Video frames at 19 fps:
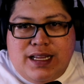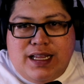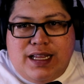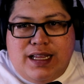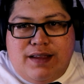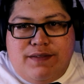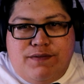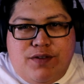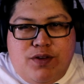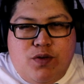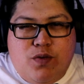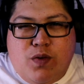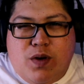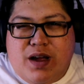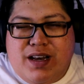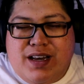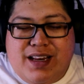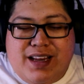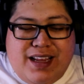If you
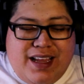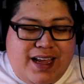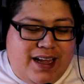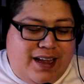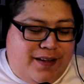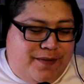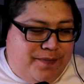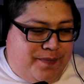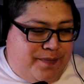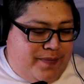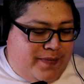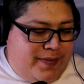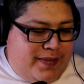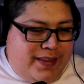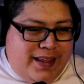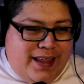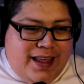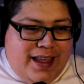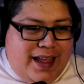want to get
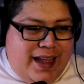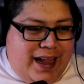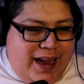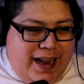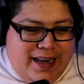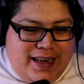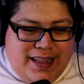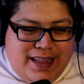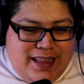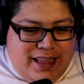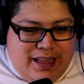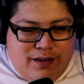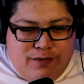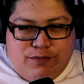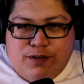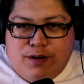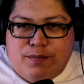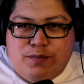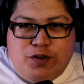anything
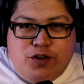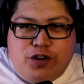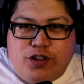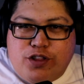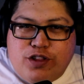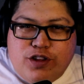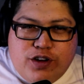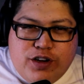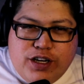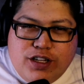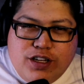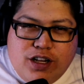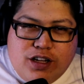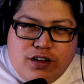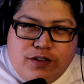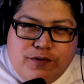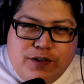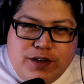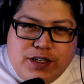from your
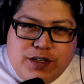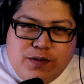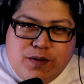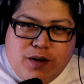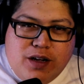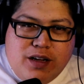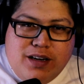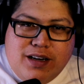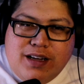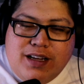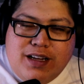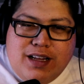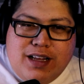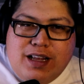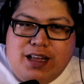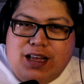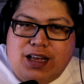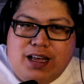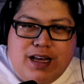$30 fishing rod
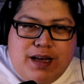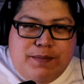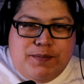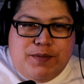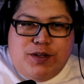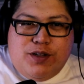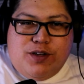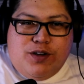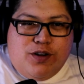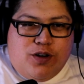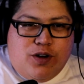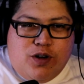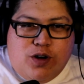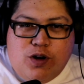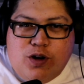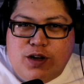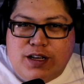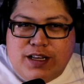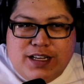up to your
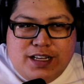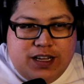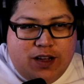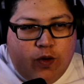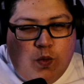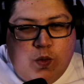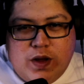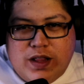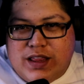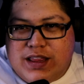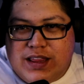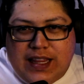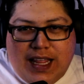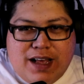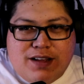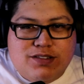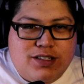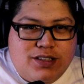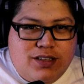
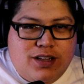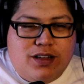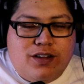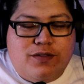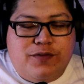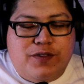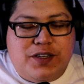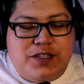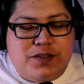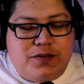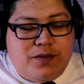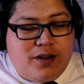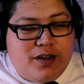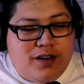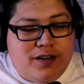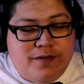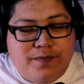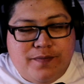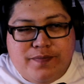$1,000 fishing rod,